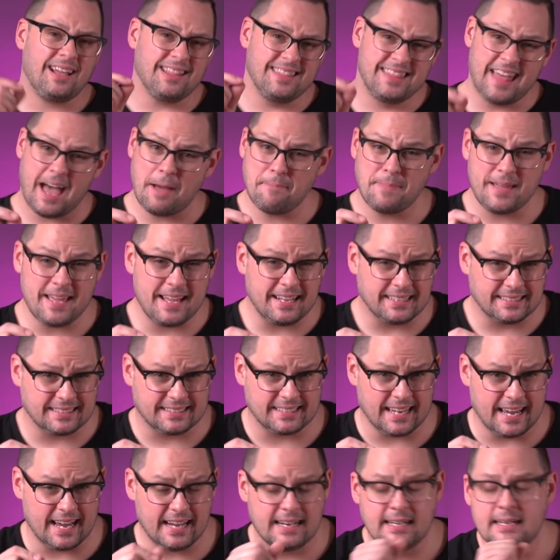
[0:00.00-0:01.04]
That being
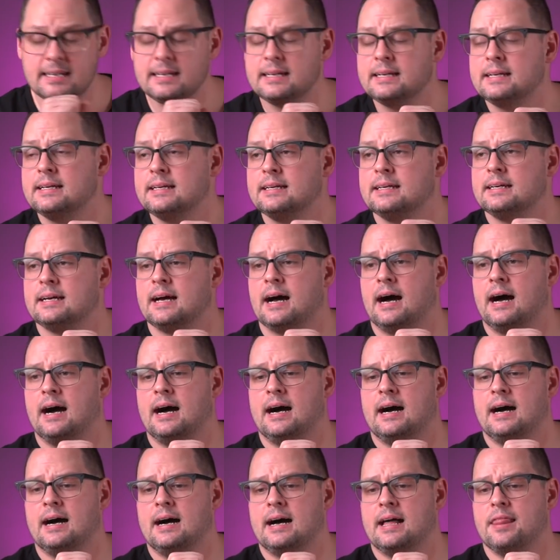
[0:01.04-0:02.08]
said,
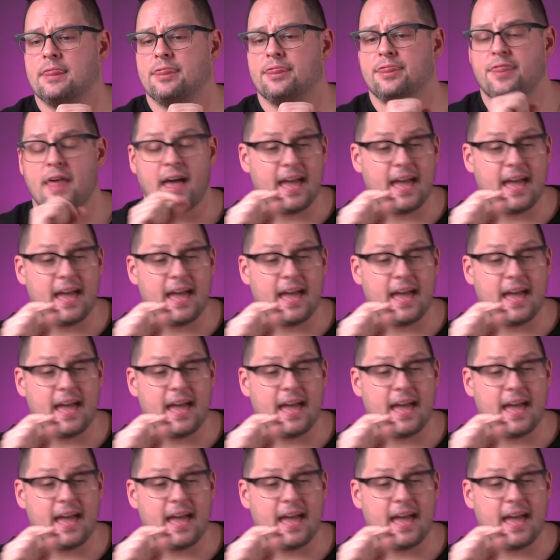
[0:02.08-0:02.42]
number